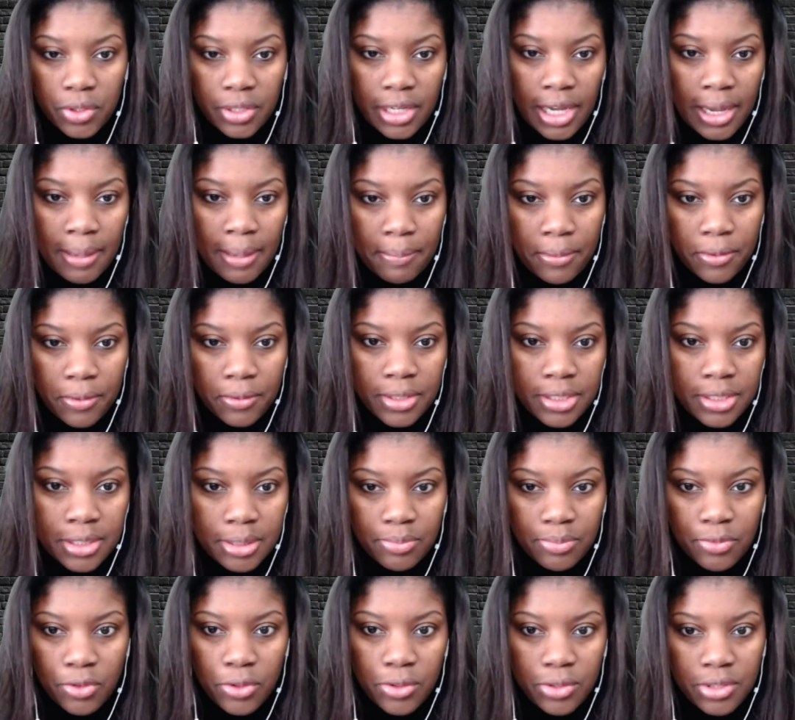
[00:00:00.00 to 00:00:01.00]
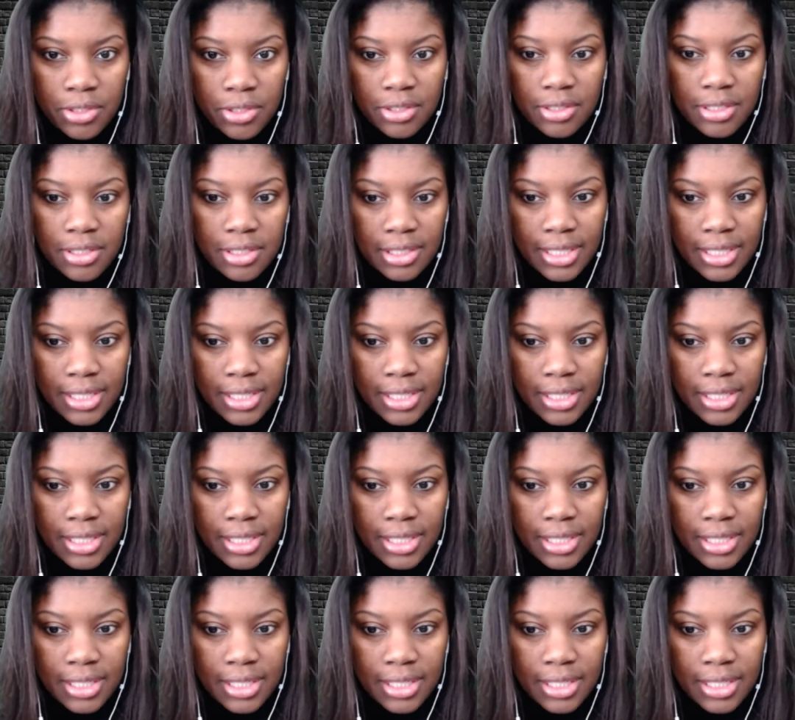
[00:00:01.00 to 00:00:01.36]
capitalism versus the